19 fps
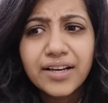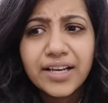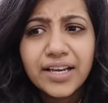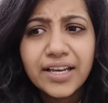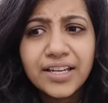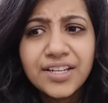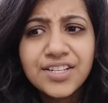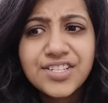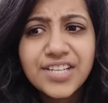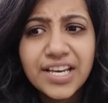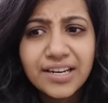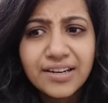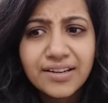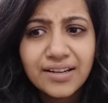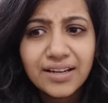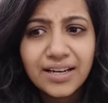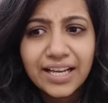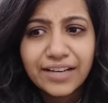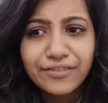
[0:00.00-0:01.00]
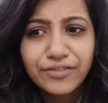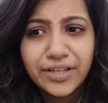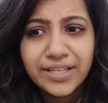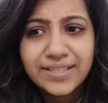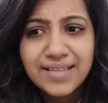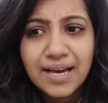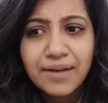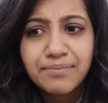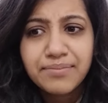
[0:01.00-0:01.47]
in general. Like, for
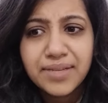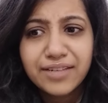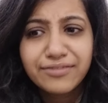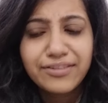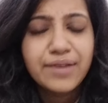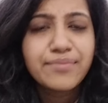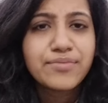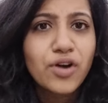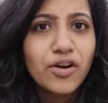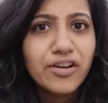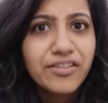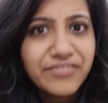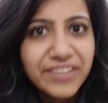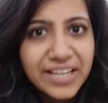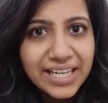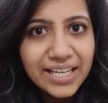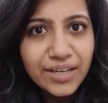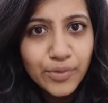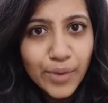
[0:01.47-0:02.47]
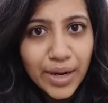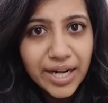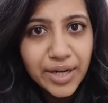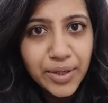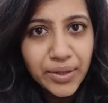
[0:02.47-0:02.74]
example, if I'm not feeling well